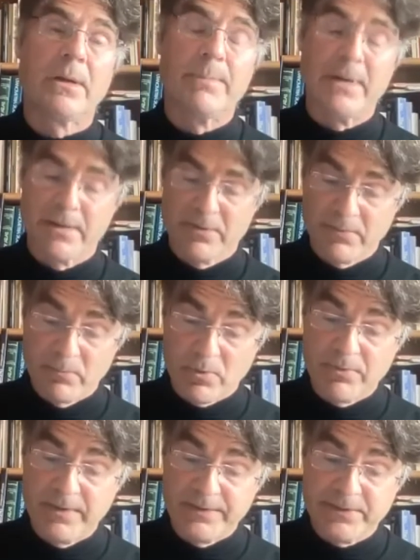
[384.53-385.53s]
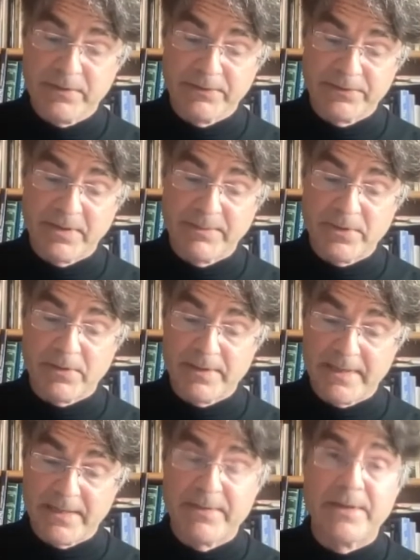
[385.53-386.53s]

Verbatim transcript: about the, what these concepts are and how